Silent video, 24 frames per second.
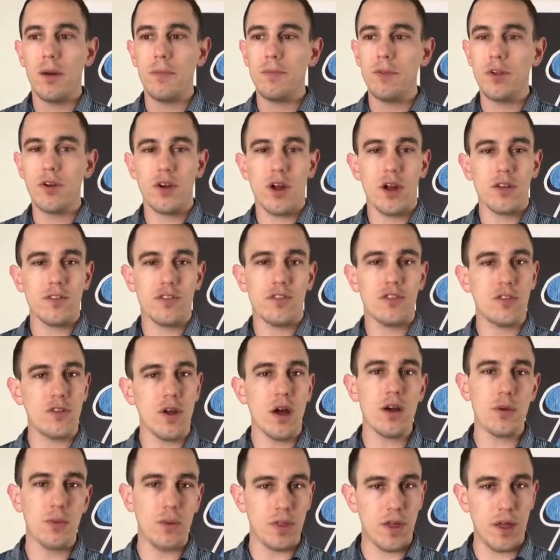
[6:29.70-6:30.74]
you're not
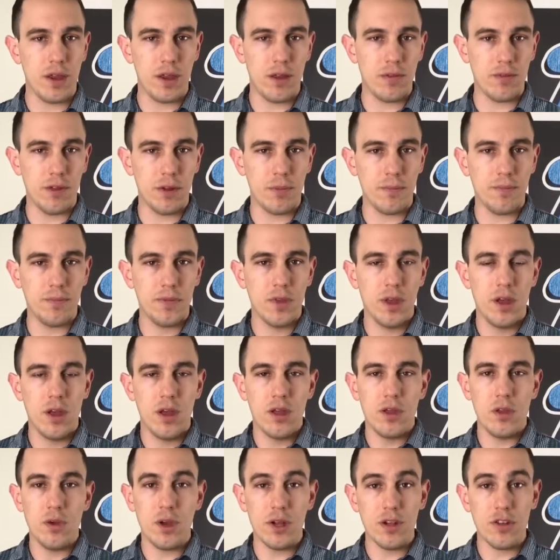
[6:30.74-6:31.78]
stuck with any of them.
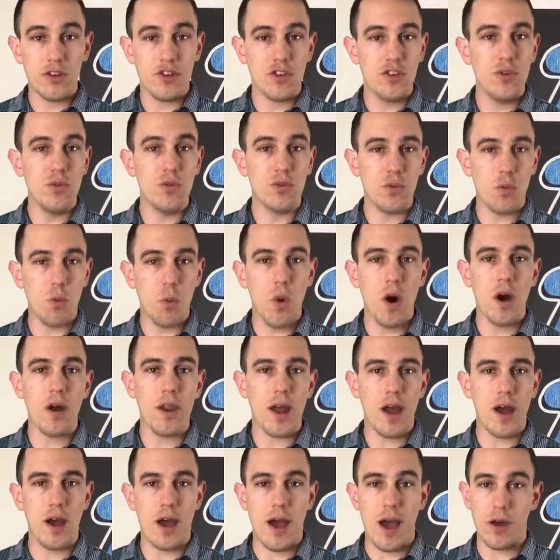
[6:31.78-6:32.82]
You get to choose
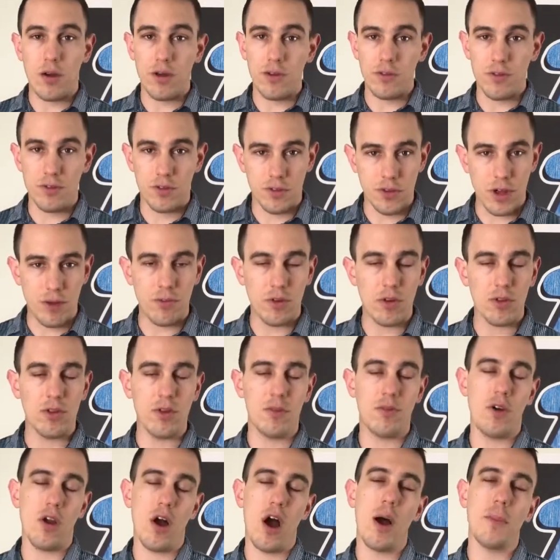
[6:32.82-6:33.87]
one out of several
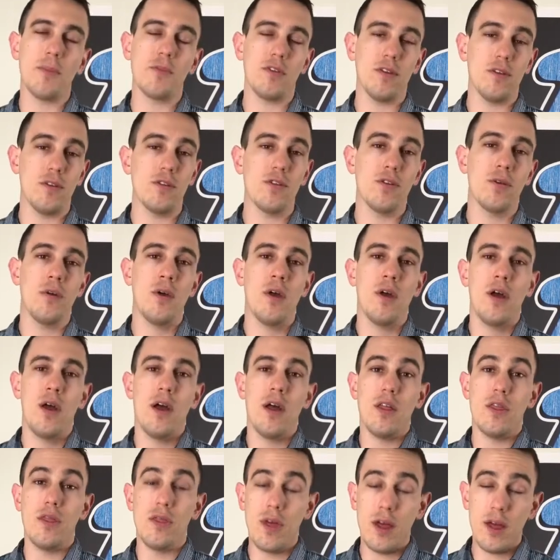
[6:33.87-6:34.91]
different options.
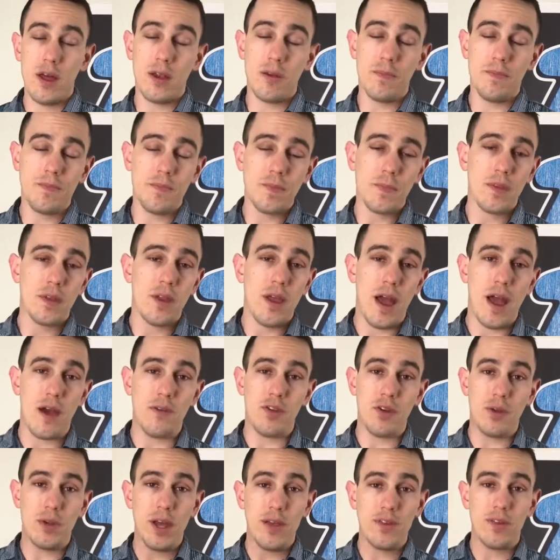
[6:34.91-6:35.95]
Then,
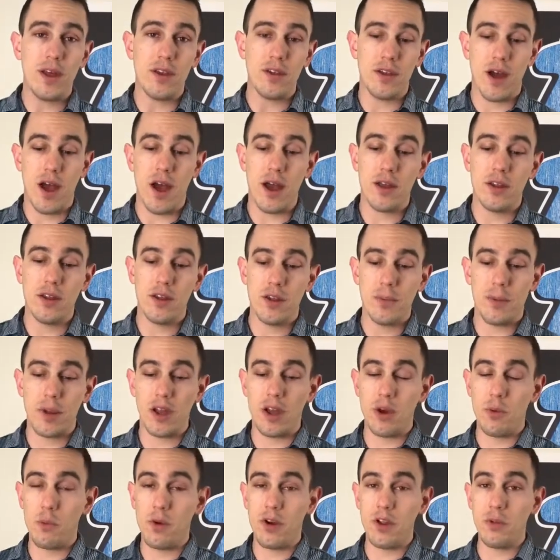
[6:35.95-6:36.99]
after you get that die,
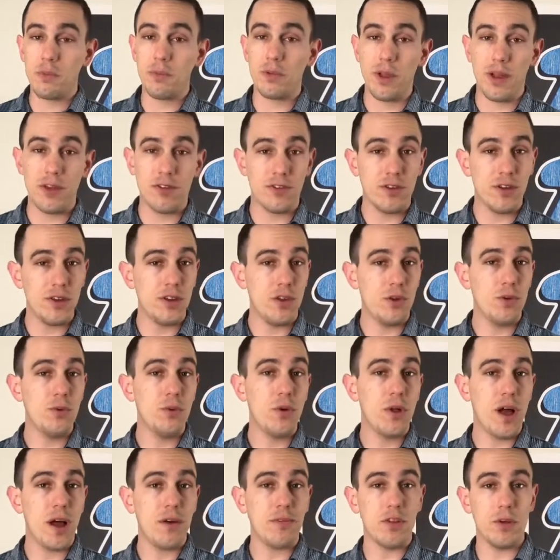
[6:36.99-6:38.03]
depending on where you place it, you
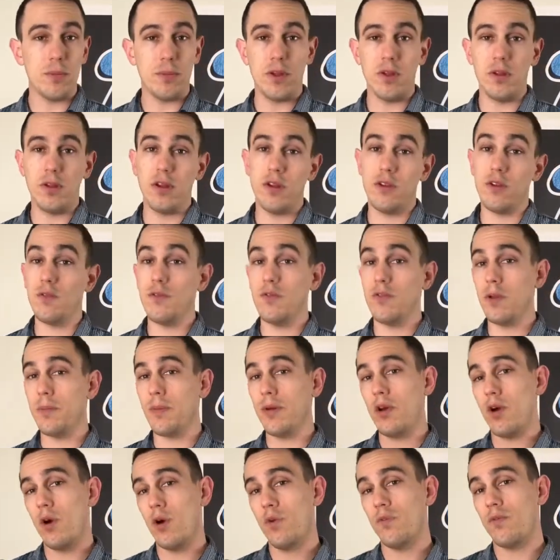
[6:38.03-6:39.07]
will have the ability to flip
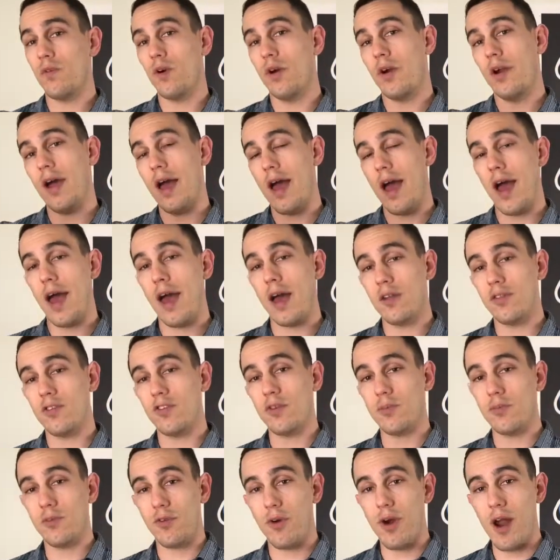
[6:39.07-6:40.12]
it over, add,
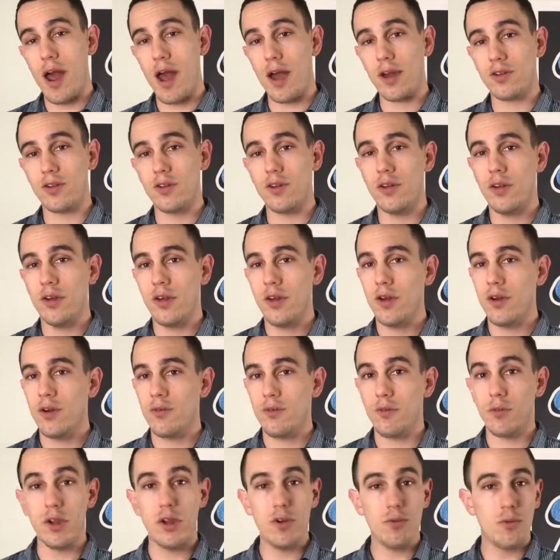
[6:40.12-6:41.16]
subtract,
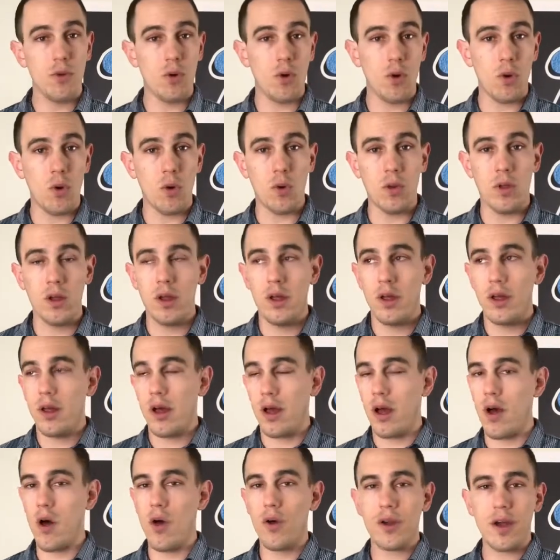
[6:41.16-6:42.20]
re-roll,
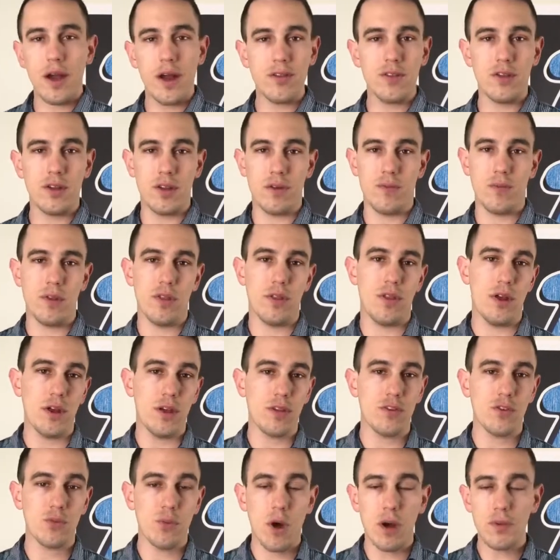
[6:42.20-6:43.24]
all kinds of different
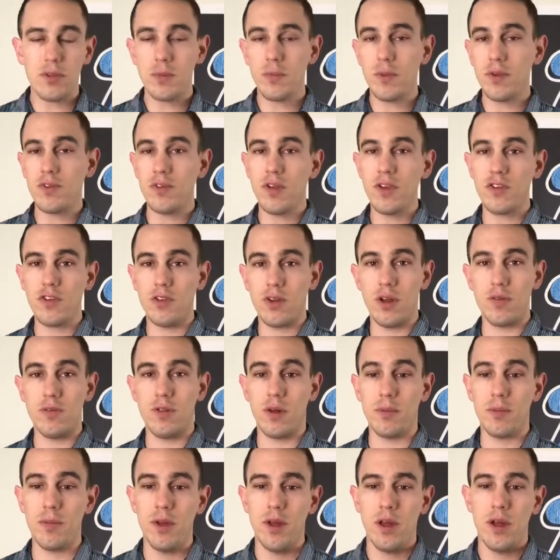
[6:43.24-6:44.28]
things. Swap the position of
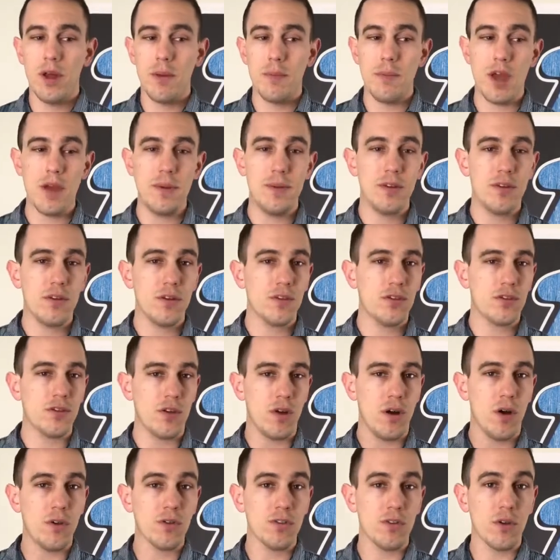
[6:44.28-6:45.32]
them. Maybe there's
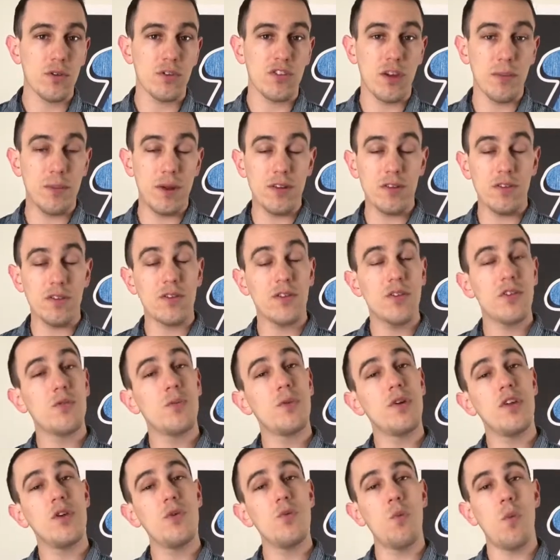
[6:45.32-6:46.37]
also some instances
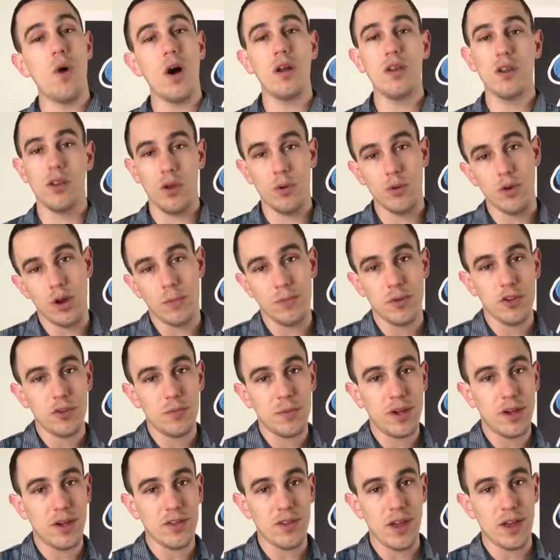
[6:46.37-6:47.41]
where you want low numbers
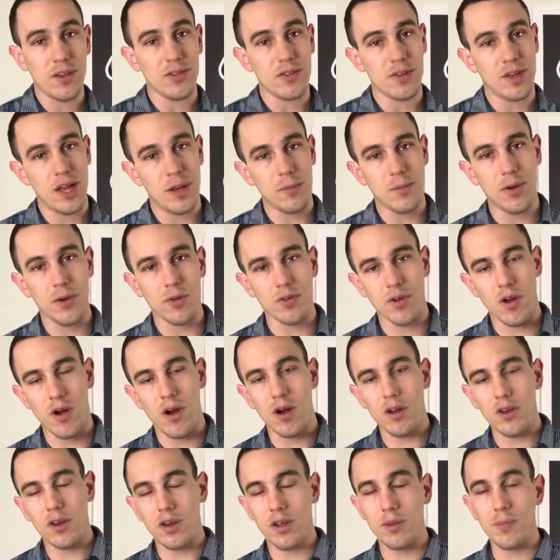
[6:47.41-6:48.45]
because as the game goes
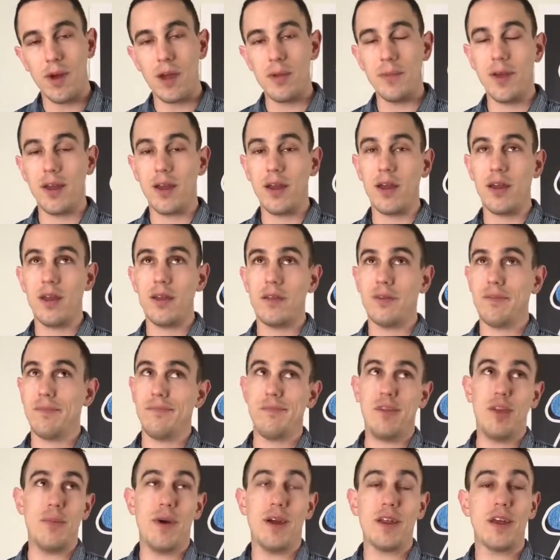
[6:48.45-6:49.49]
on, you
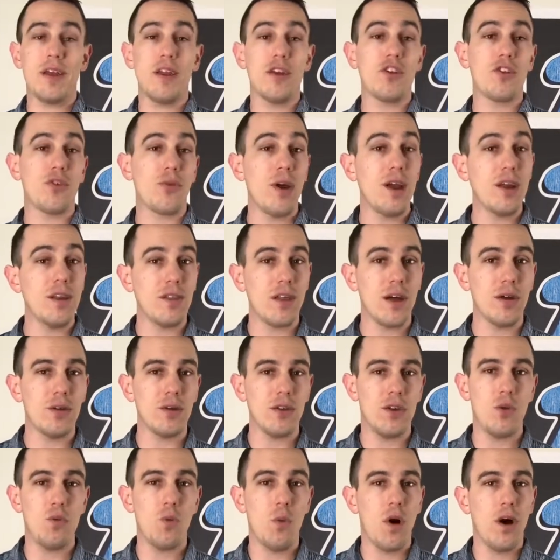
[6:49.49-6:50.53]
might get a trait that
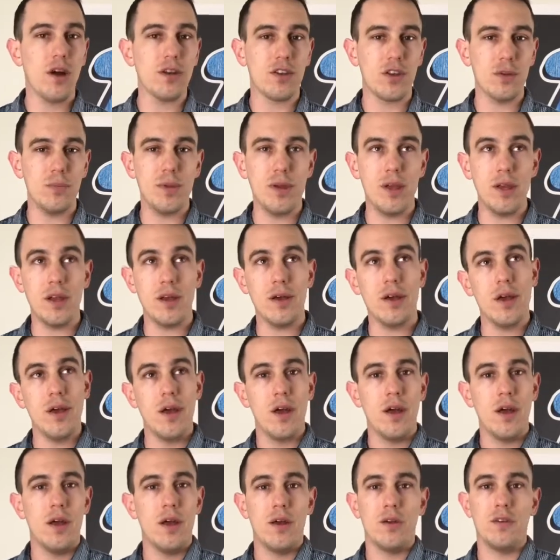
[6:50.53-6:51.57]
you want to be
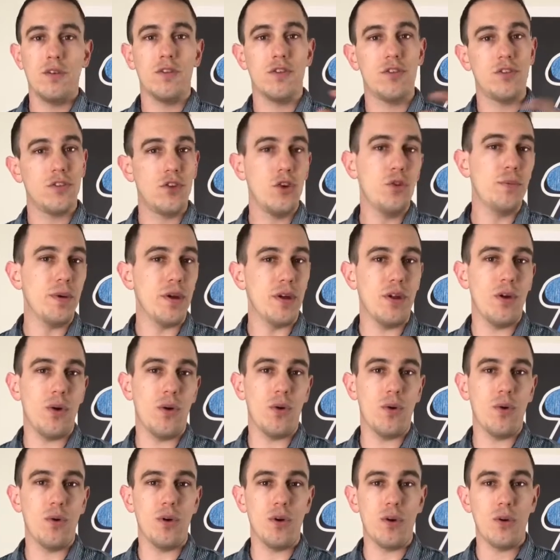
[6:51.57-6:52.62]
stupid
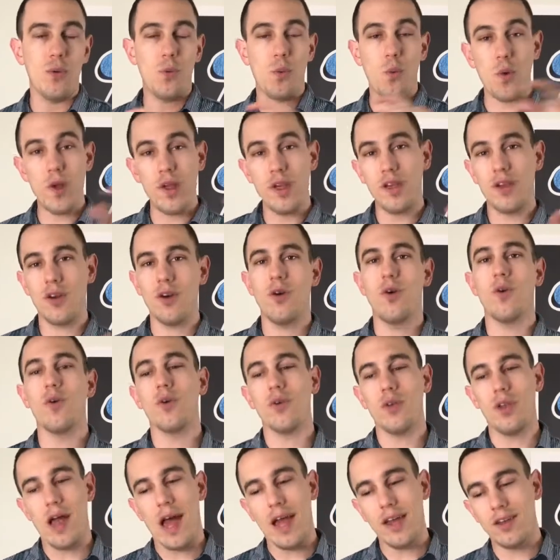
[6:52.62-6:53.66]
or weak
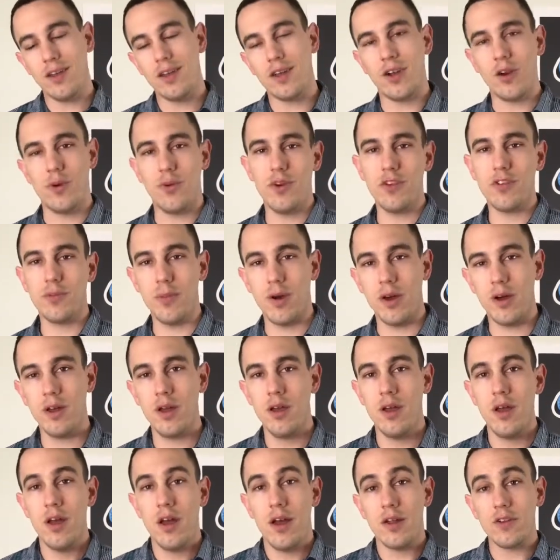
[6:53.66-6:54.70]
or lacking charisma,
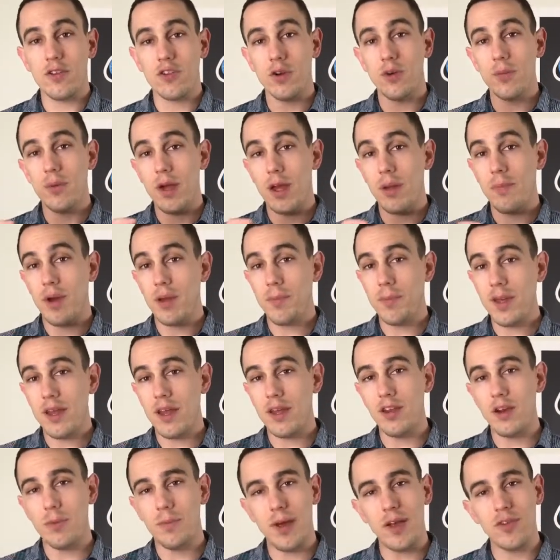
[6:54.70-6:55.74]
and so it might be
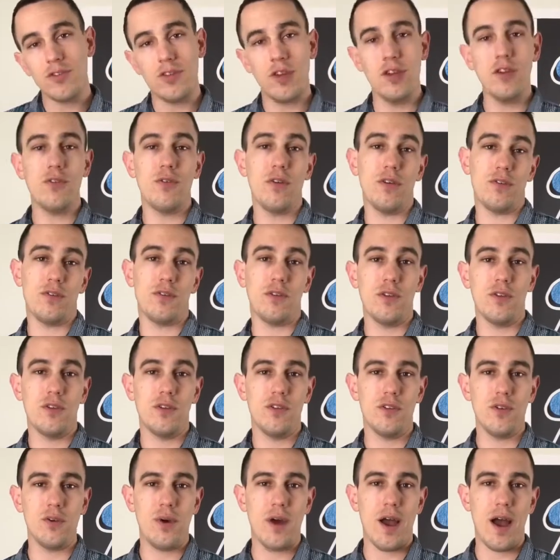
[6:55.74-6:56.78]
in your best interest
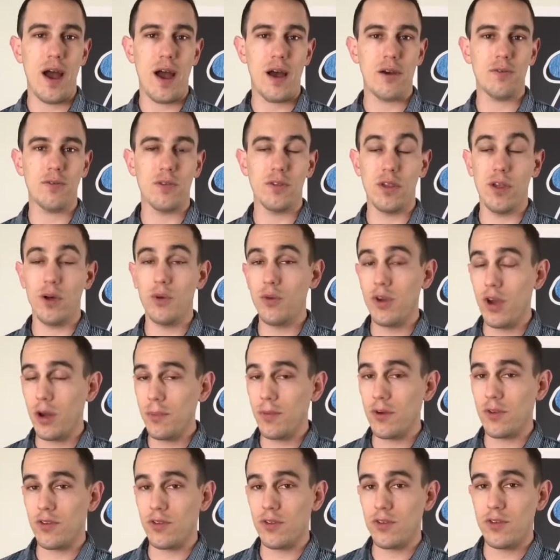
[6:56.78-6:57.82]
to have low
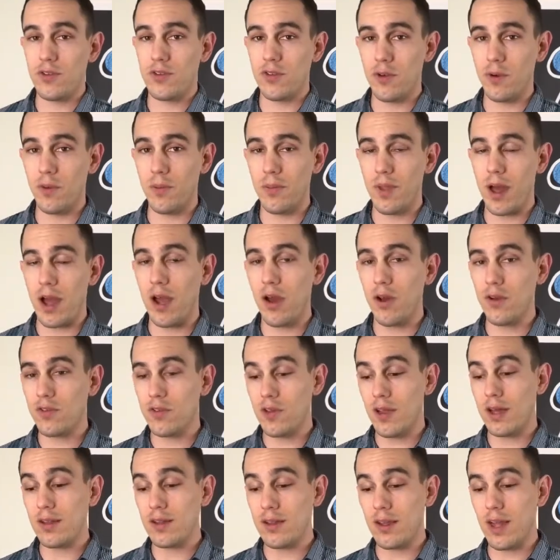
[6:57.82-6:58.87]
numbers. So I
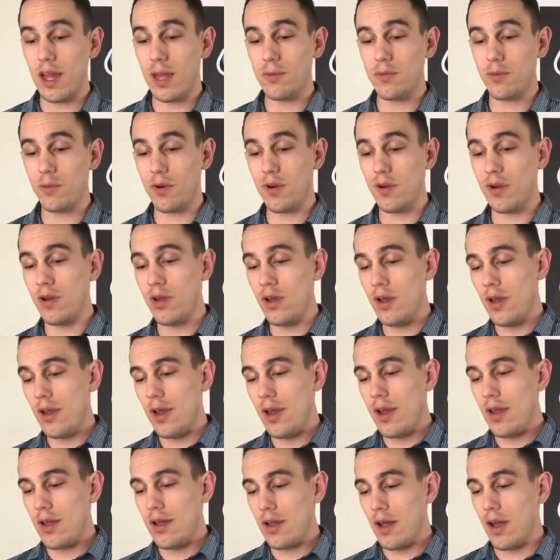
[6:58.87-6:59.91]
also like the games where
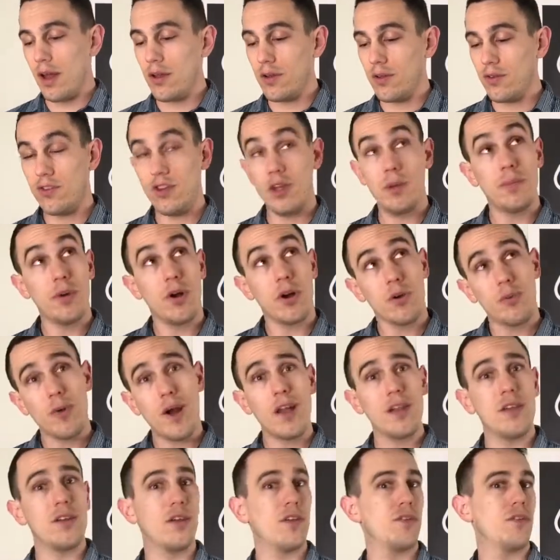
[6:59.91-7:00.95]
Steampunk
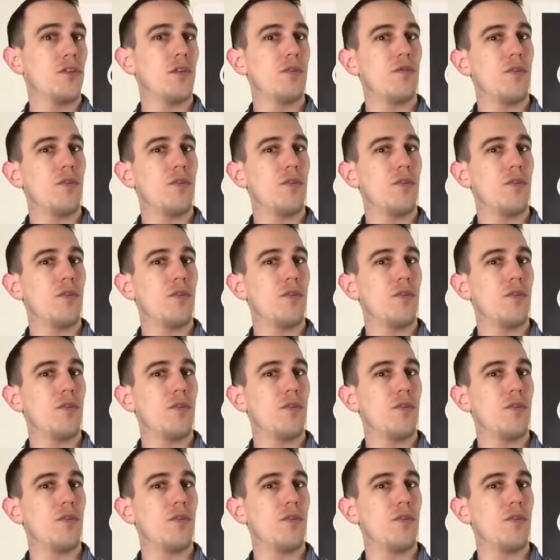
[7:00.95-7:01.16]
Rally does this